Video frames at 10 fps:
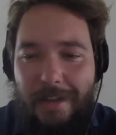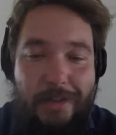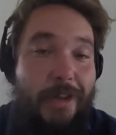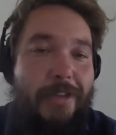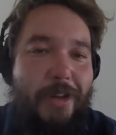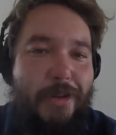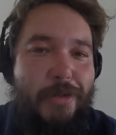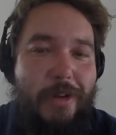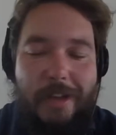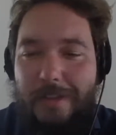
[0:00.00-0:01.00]
So that's kind of
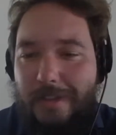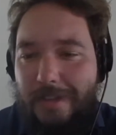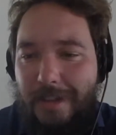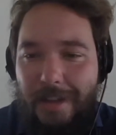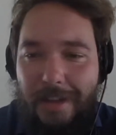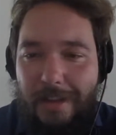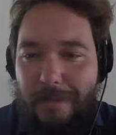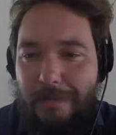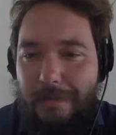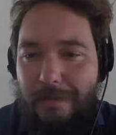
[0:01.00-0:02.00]
cool, I guess.
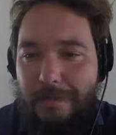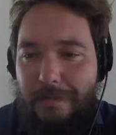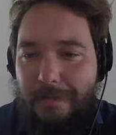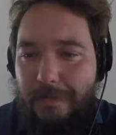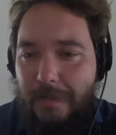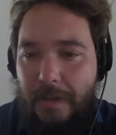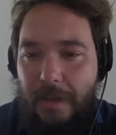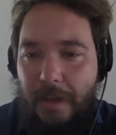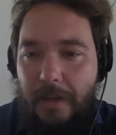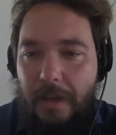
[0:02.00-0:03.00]

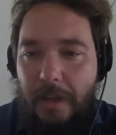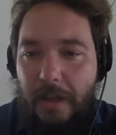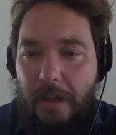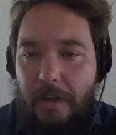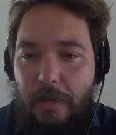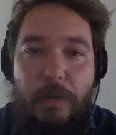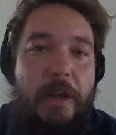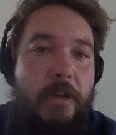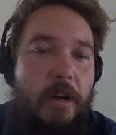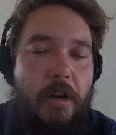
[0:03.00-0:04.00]
And then
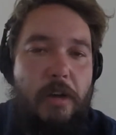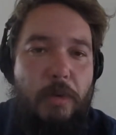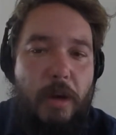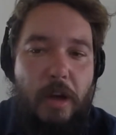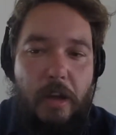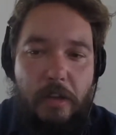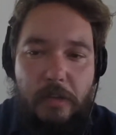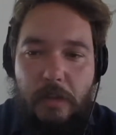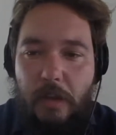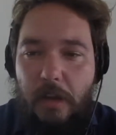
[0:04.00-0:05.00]
win-con
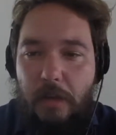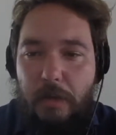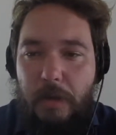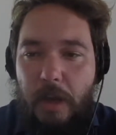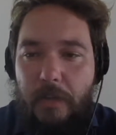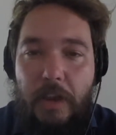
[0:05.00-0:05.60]
wise, we have